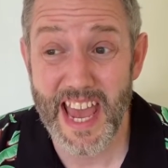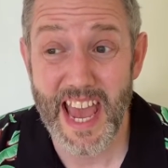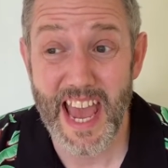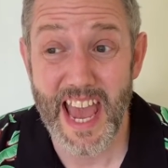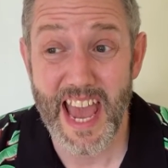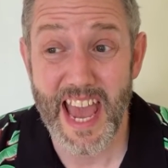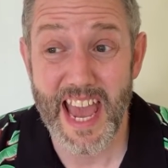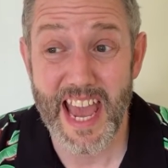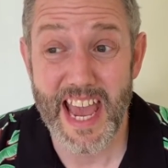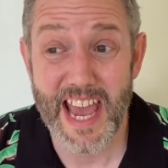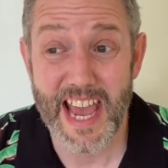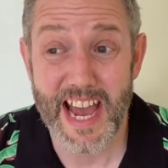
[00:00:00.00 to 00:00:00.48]

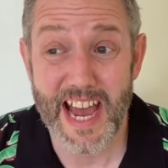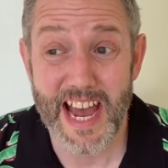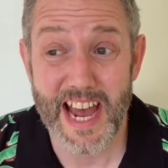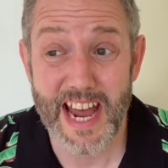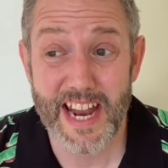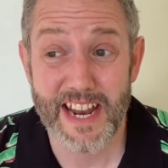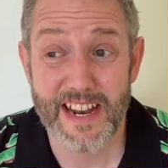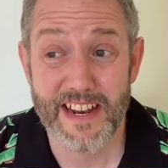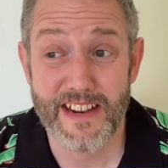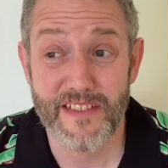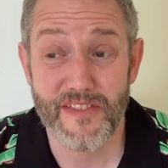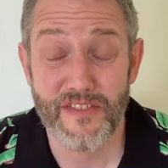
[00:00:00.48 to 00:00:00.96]

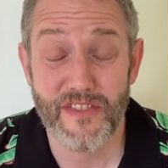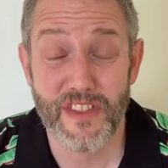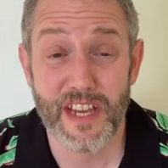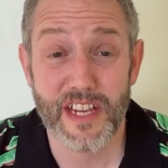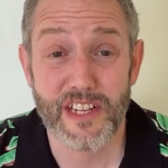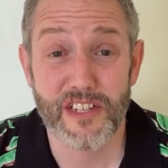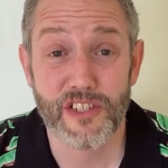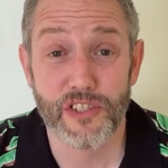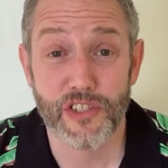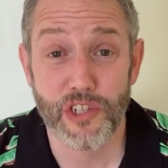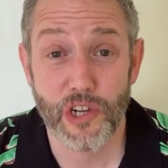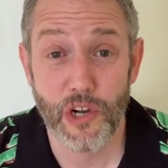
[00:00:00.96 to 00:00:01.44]
and
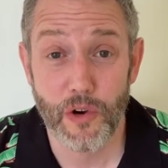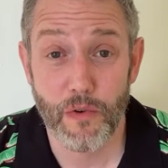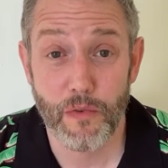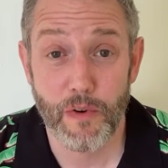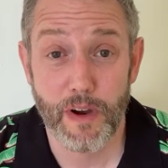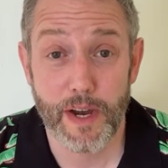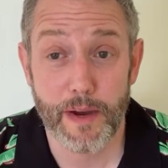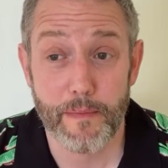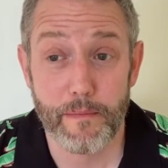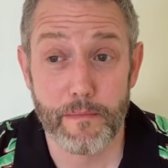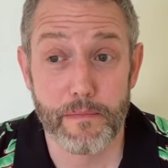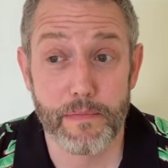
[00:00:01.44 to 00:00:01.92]
they show
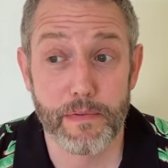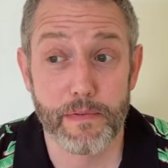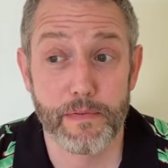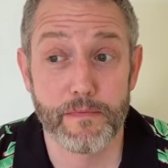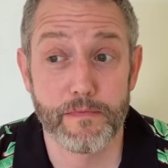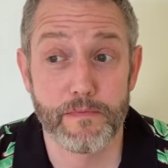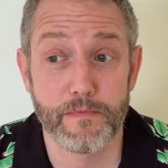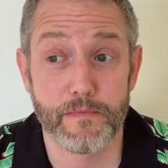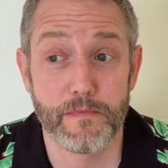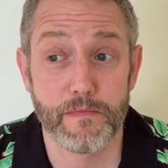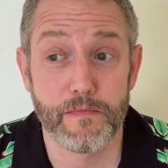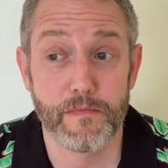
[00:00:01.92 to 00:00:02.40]
up
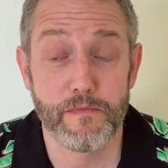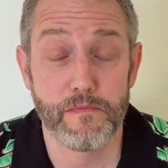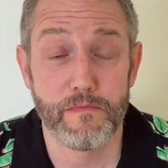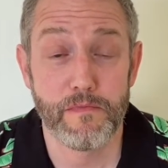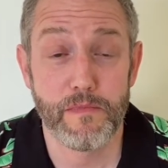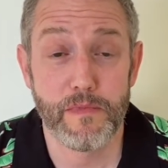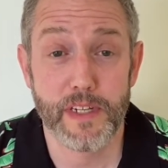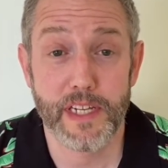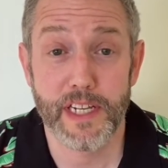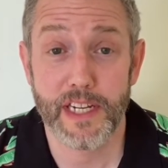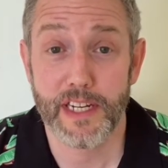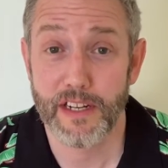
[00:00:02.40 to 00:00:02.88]

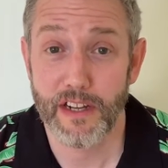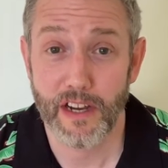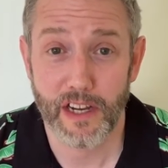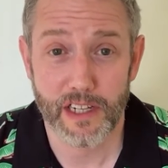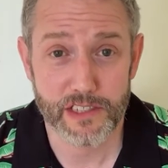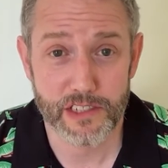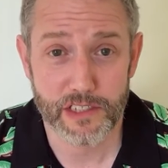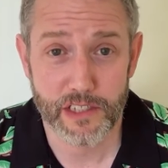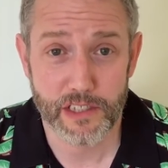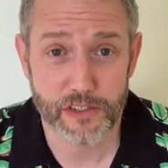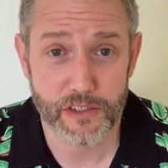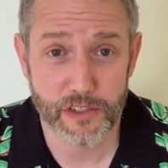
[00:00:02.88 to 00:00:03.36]
in
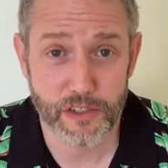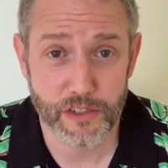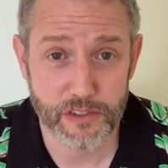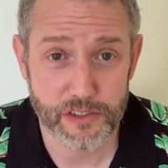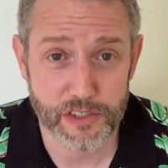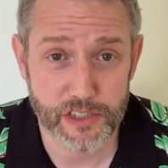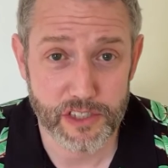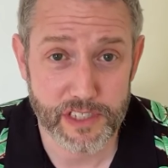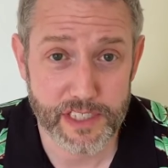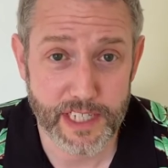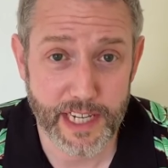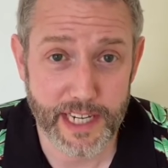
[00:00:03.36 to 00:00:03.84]
not such a
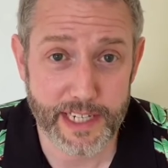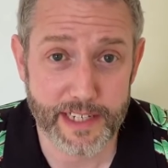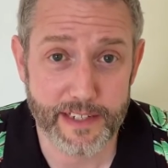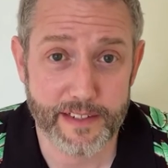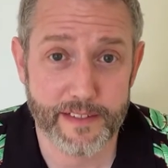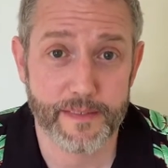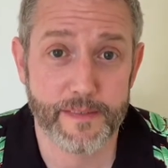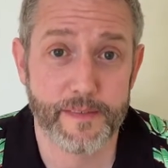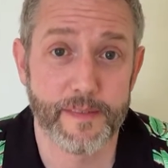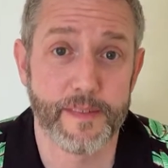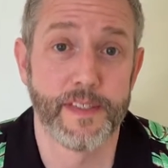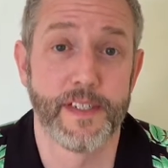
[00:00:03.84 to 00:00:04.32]
good
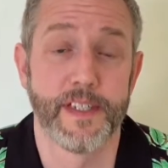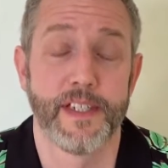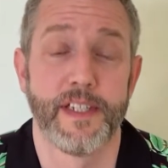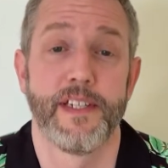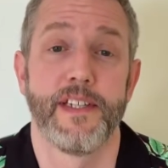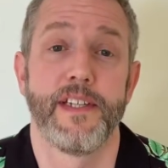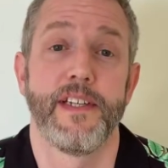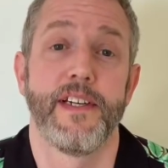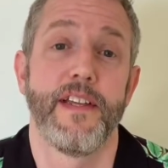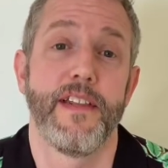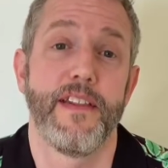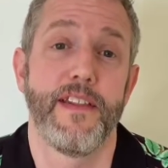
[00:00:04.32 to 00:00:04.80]
state.
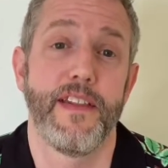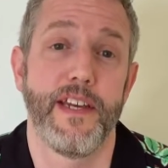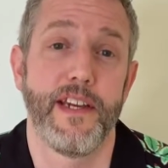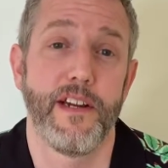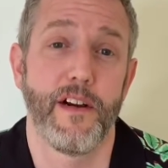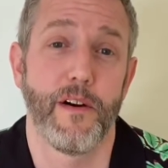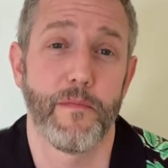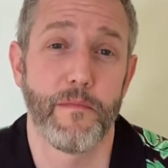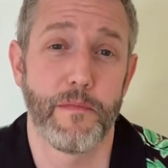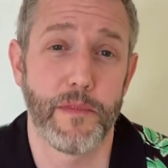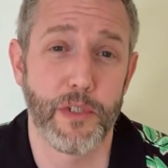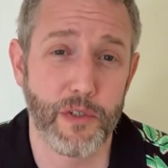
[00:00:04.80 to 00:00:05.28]
They
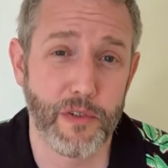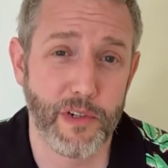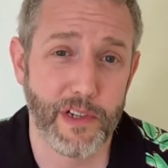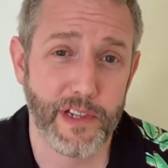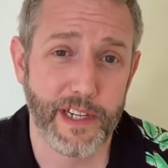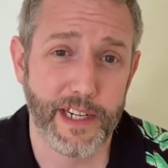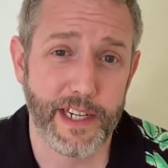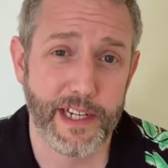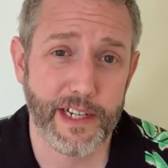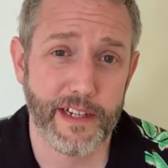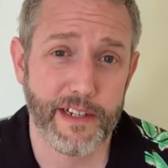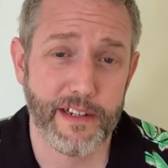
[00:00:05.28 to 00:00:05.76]
are
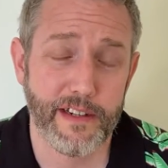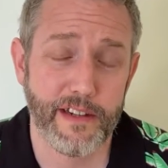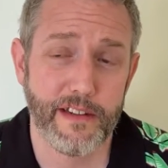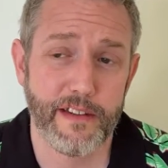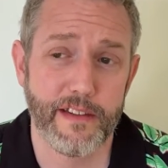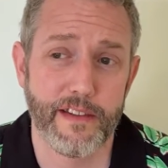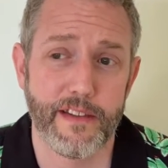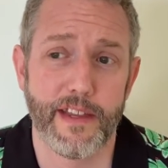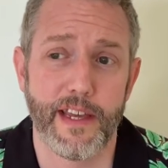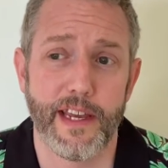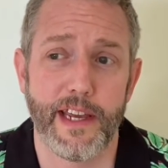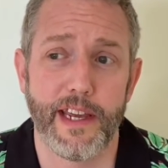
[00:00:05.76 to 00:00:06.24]
mutilated.
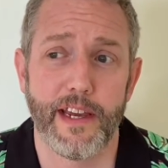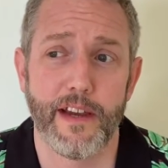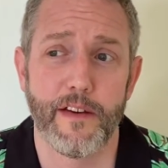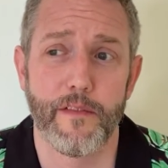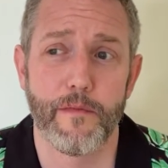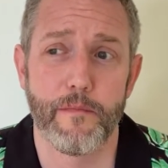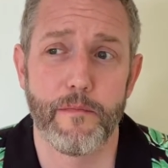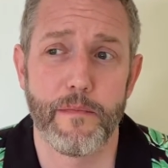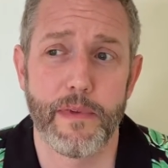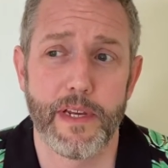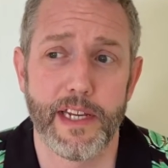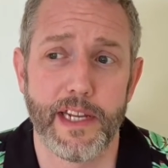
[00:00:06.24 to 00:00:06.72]
They
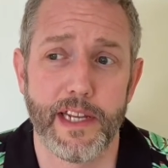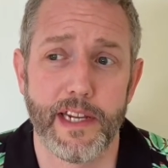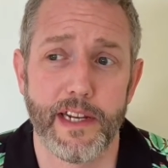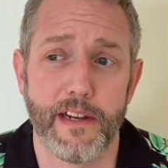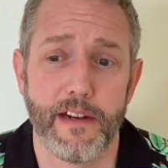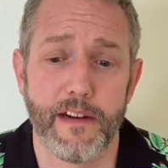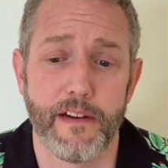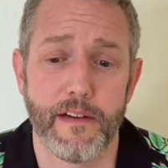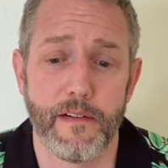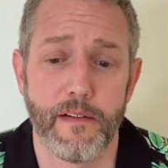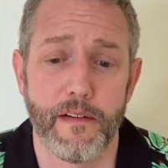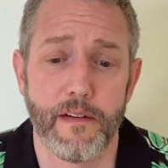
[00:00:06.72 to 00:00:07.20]
have
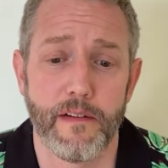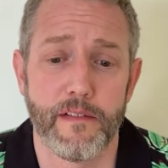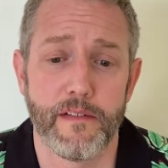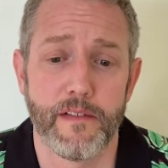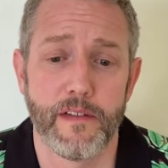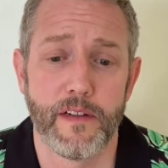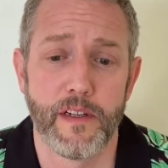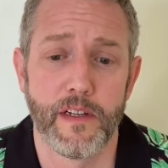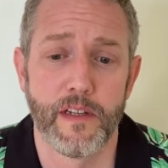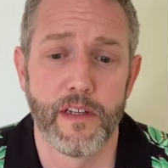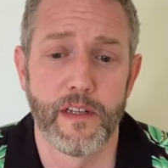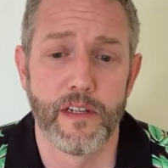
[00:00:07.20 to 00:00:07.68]
been
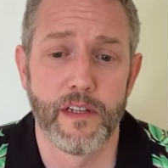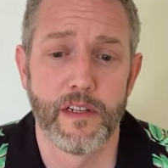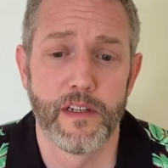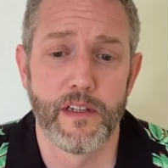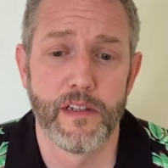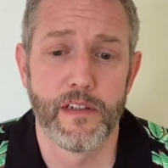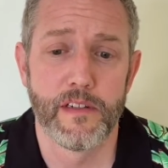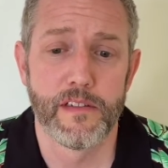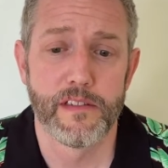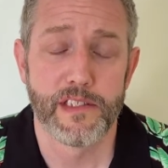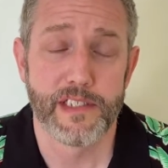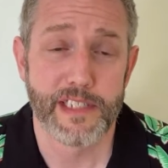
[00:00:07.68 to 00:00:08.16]

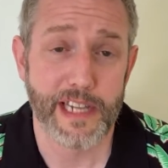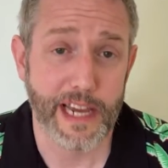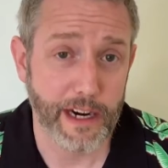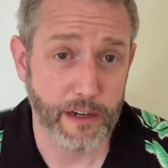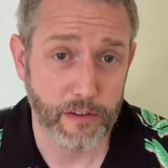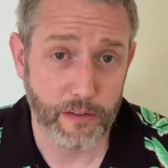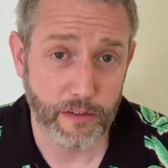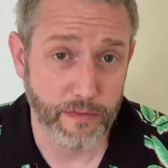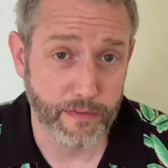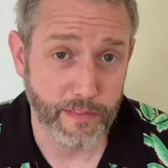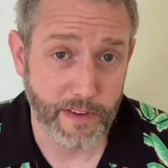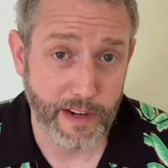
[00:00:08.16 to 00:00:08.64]

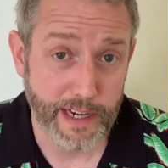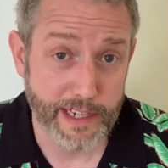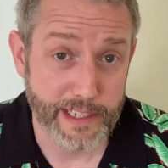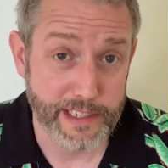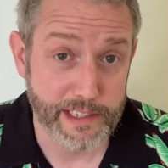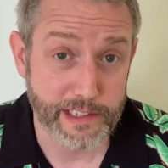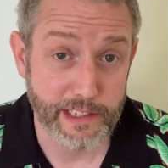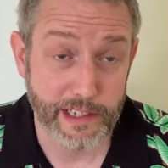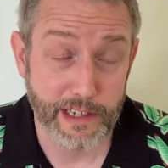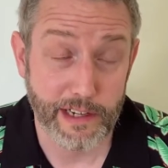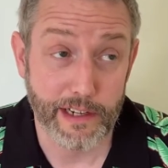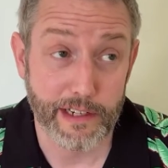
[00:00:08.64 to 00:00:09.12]

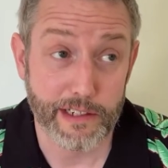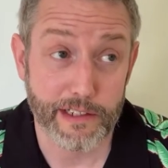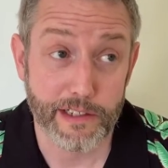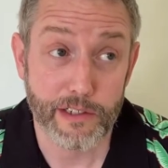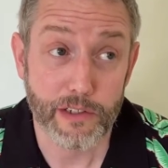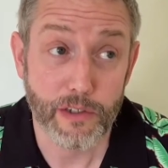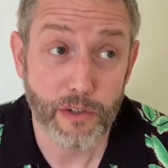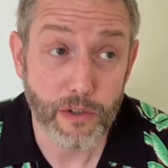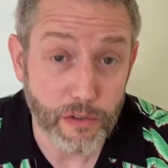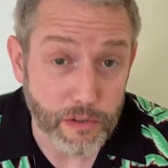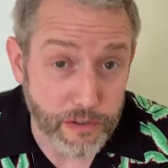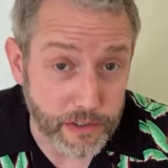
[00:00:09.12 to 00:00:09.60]
sacrificed in a
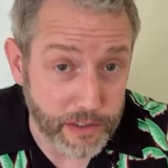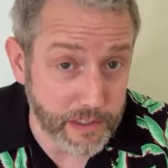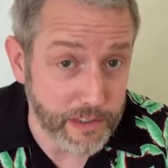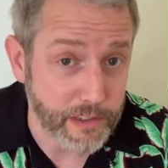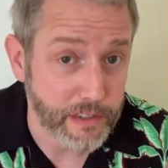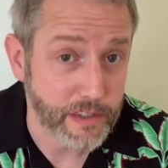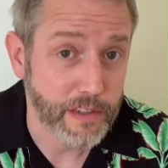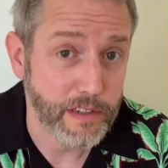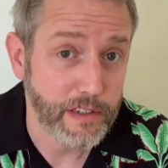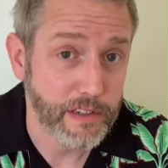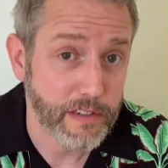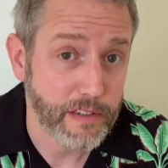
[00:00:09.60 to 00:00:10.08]
cult